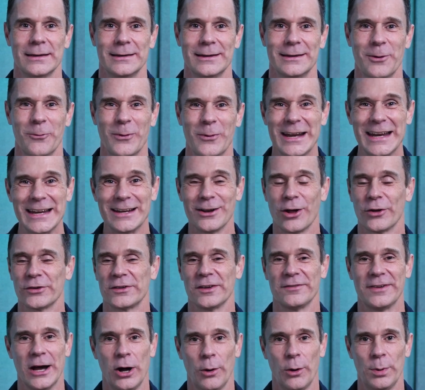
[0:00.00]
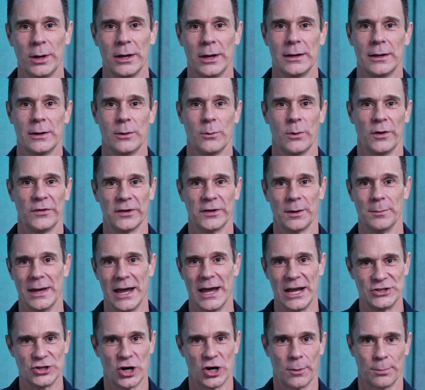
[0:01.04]
We need lots of help with some
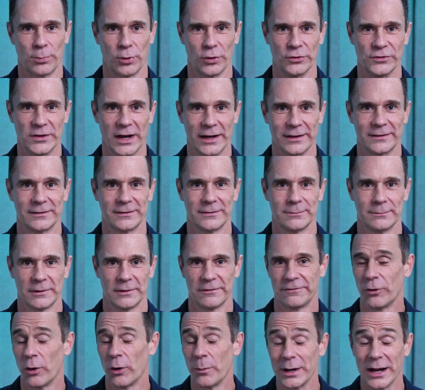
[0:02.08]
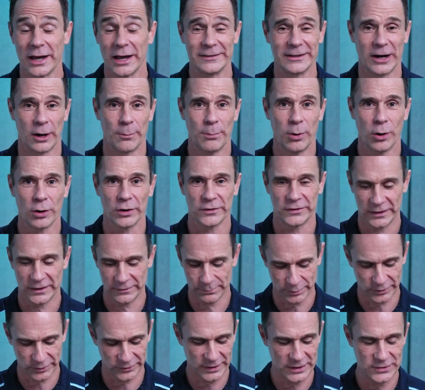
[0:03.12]
HR projects, formalizing our policies and
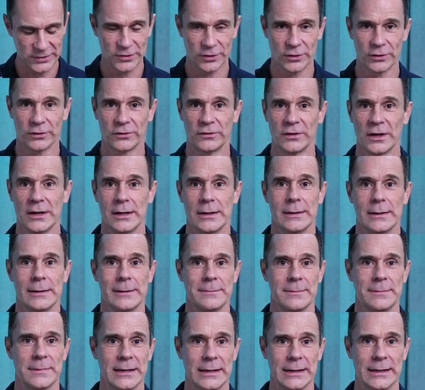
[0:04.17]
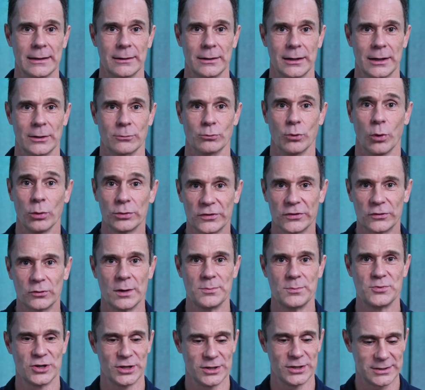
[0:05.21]
procedures, the role
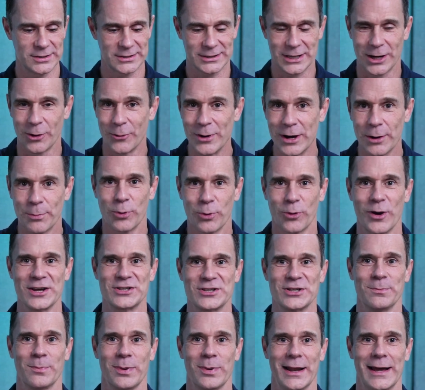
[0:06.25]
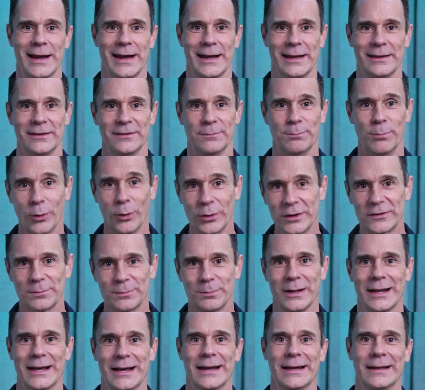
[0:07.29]
descriptions, career progression plans, bonus
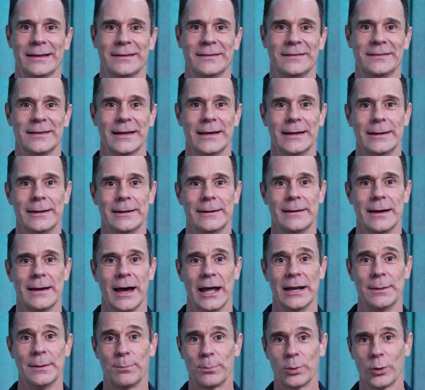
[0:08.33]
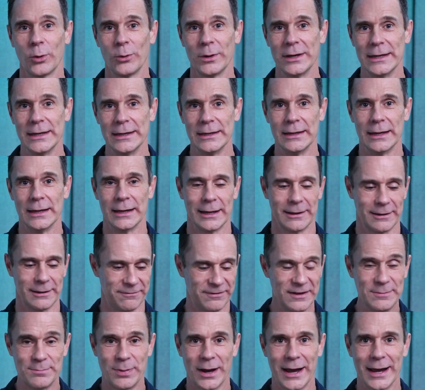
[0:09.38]
plans, an employee
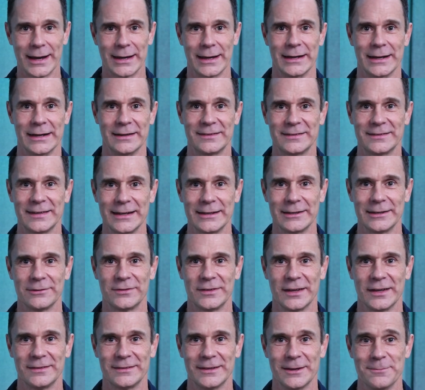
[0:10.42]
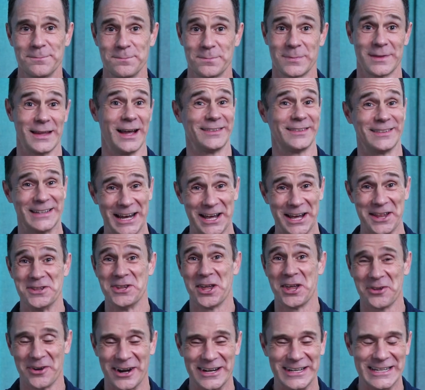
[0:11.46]
feedback and incentive system. That's
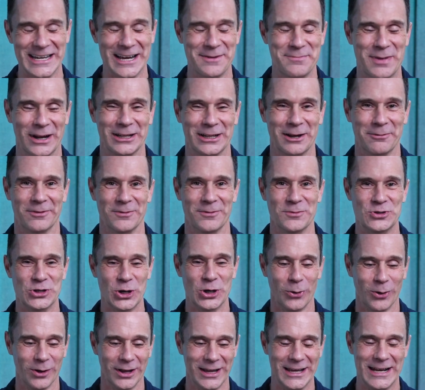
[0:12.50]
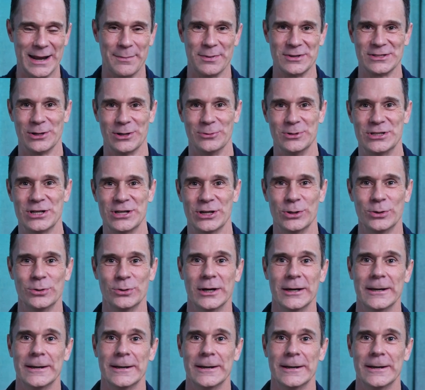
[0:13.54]
another idea I picked up from Joel in episode 2.